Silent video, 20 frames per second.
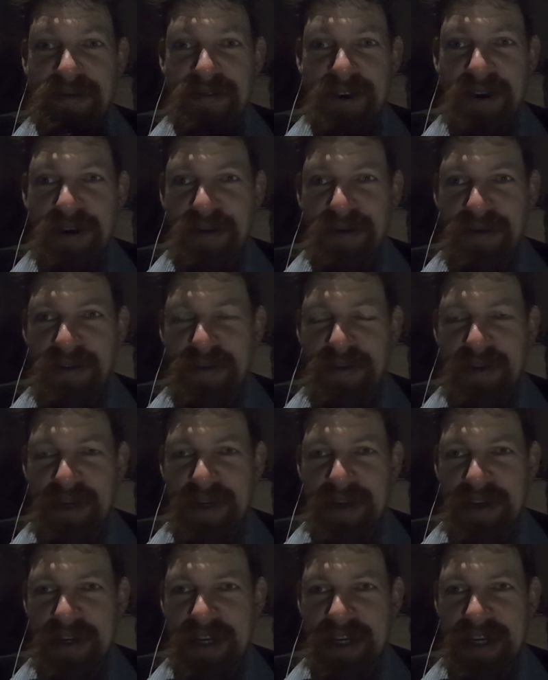road where
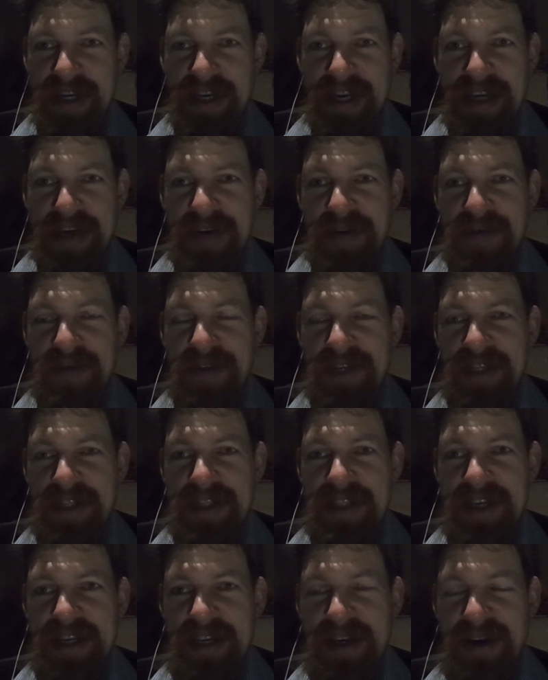you cannot really
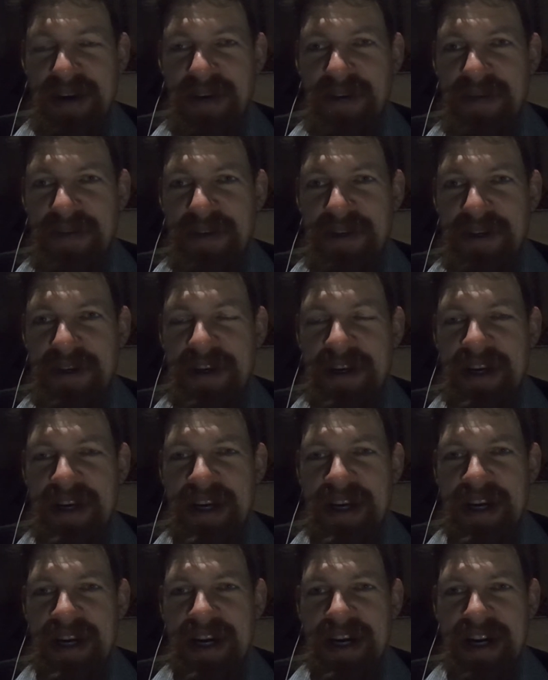take over
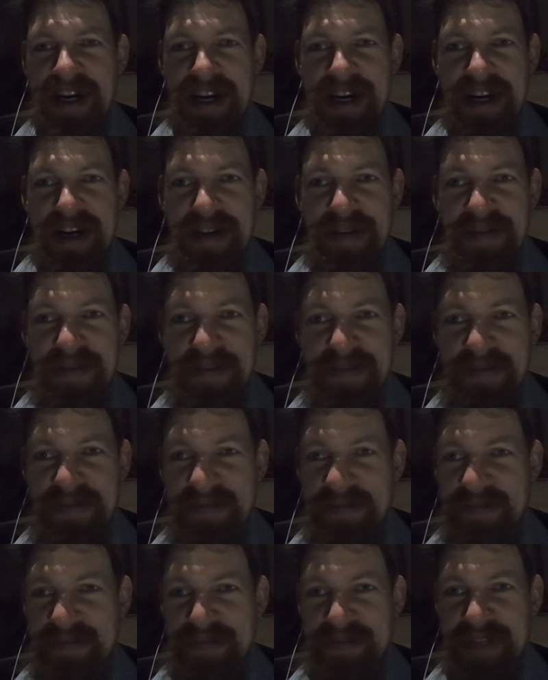
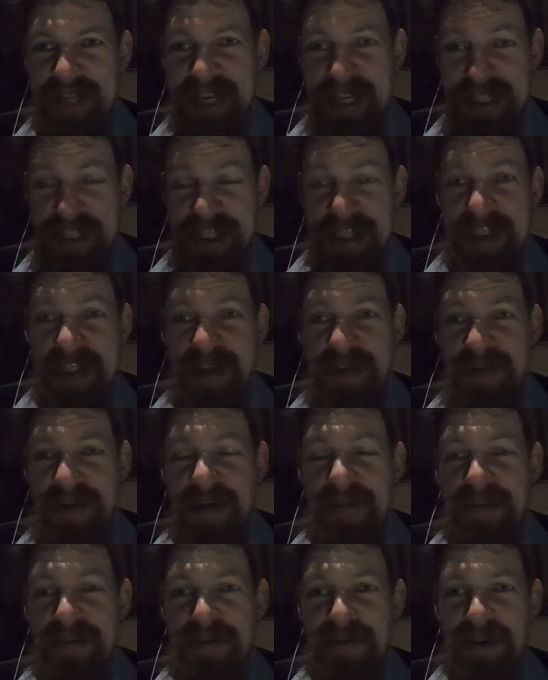um, like just a
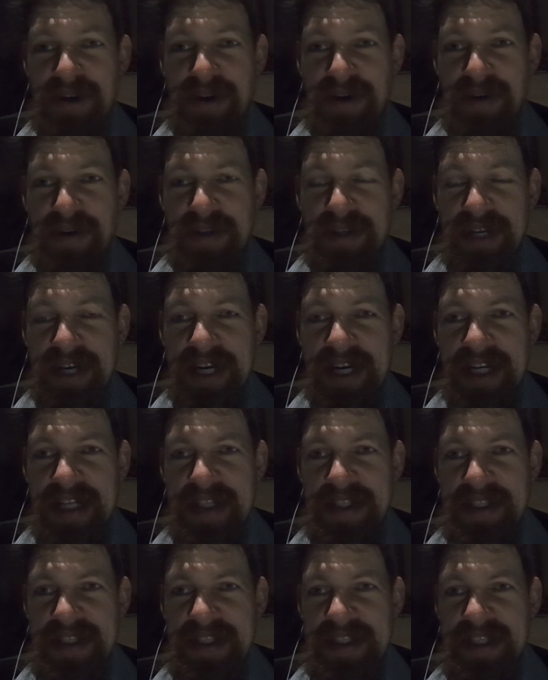gravel road,
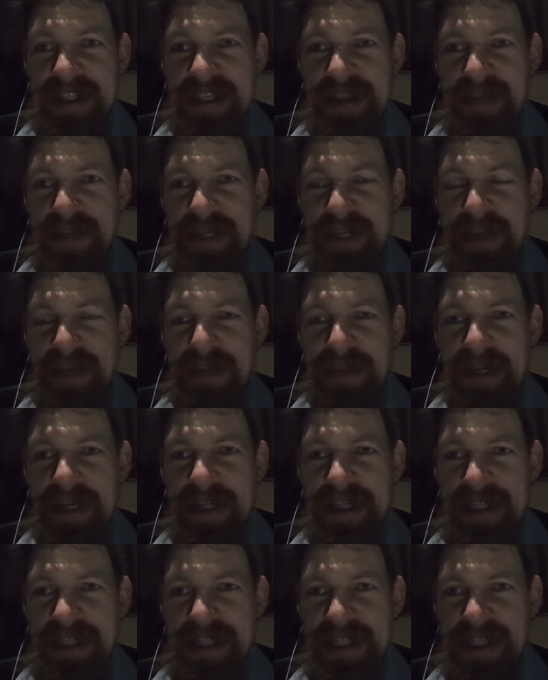and in many
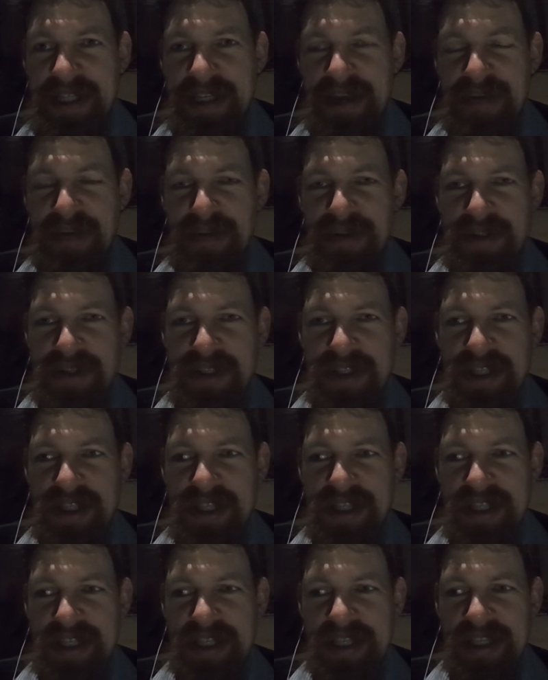places it was
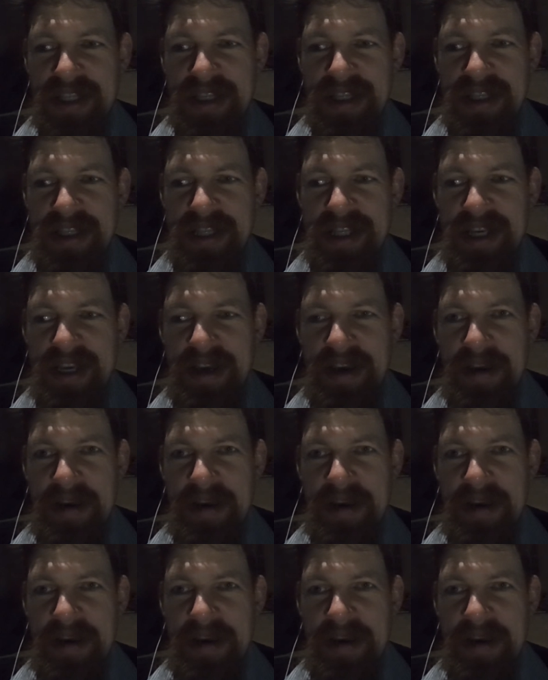just in this,